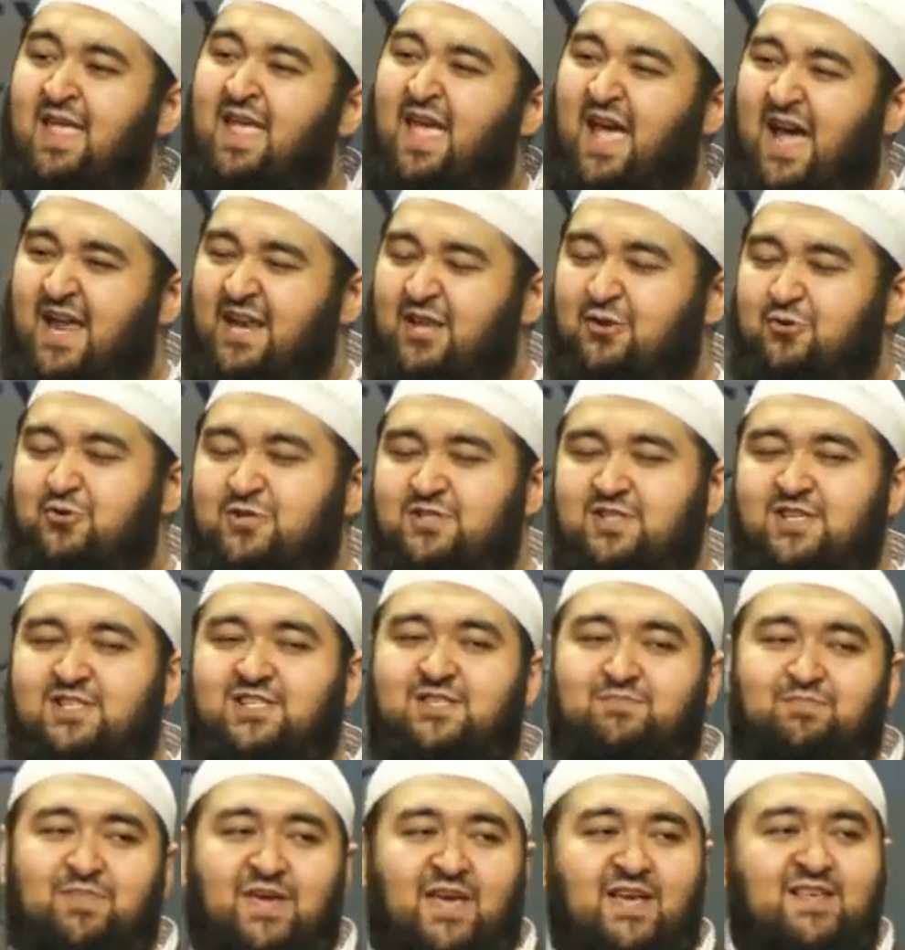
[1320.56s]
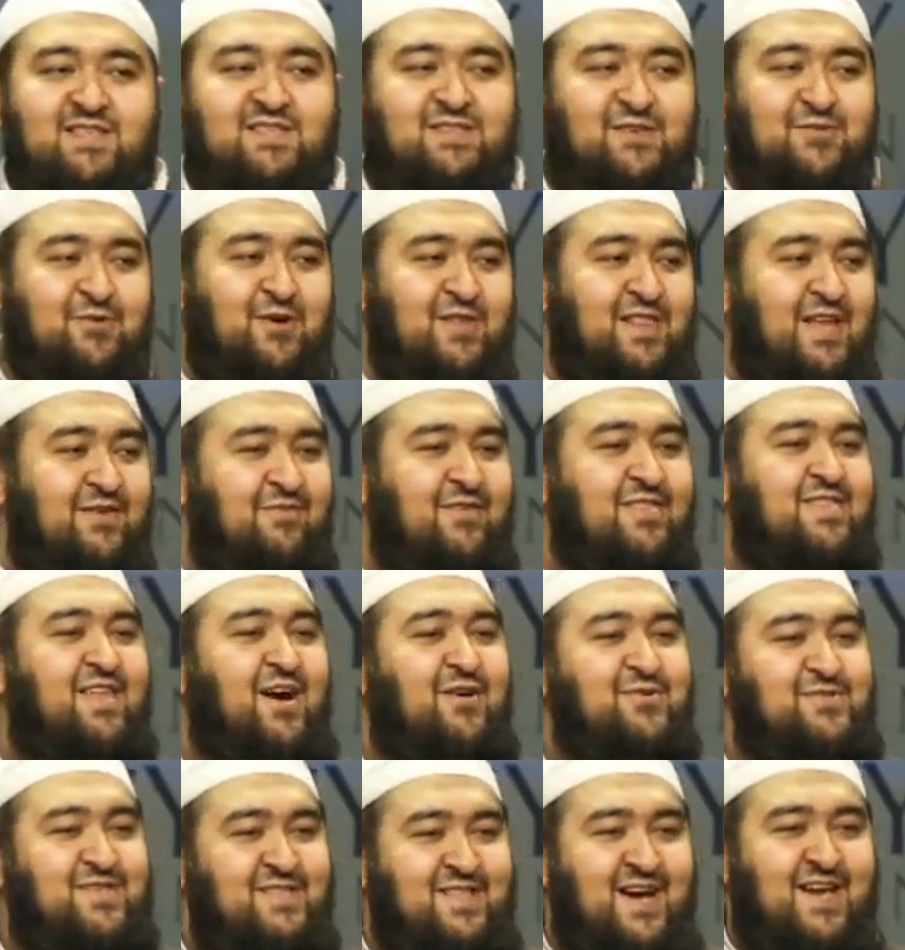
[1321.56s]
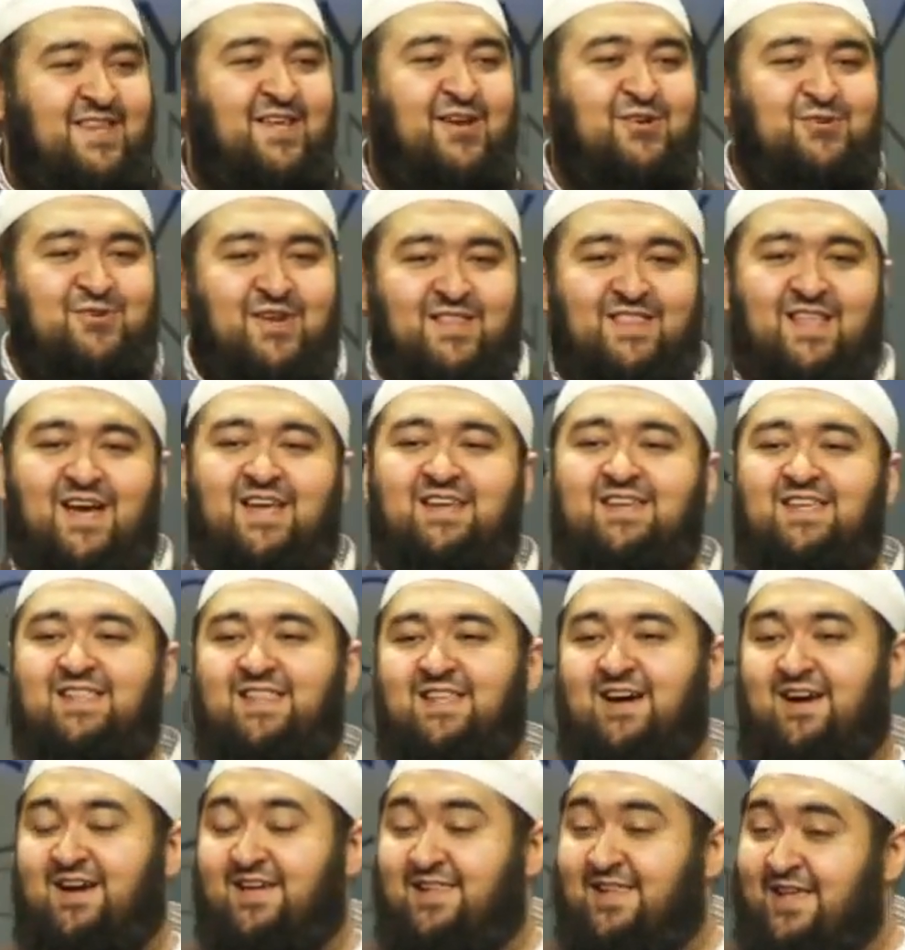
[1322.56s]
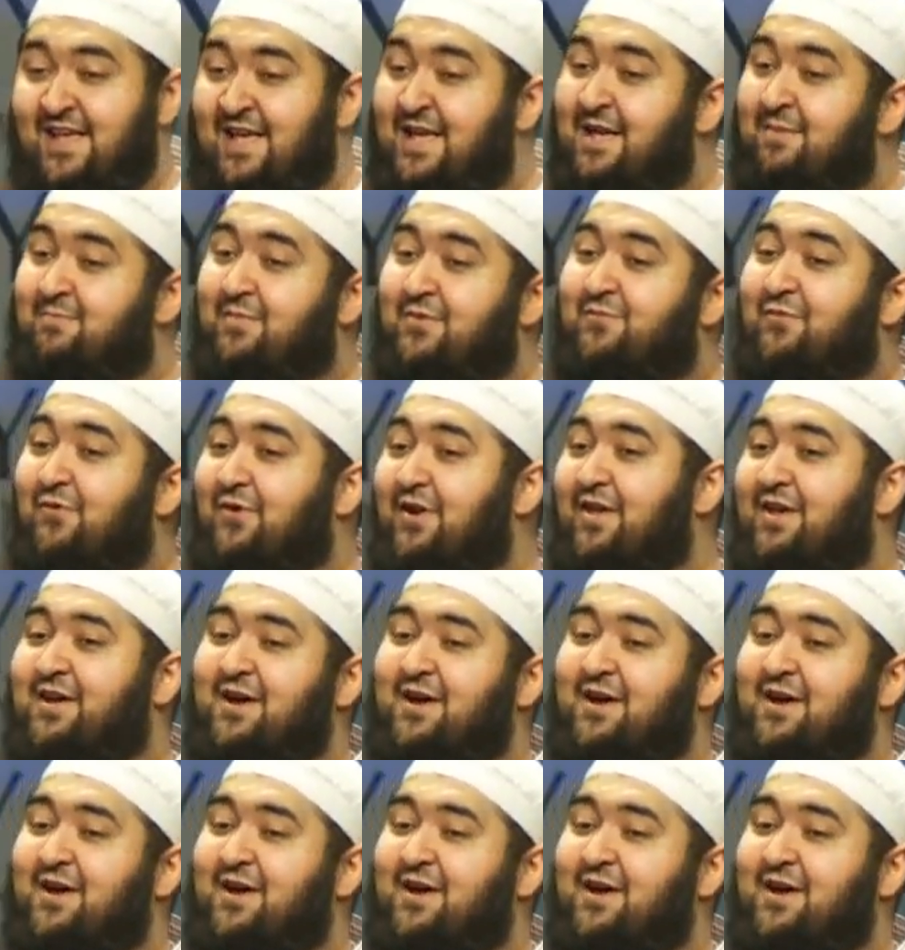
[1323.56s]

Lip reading: And he usually speaks, you know, 11,999 before he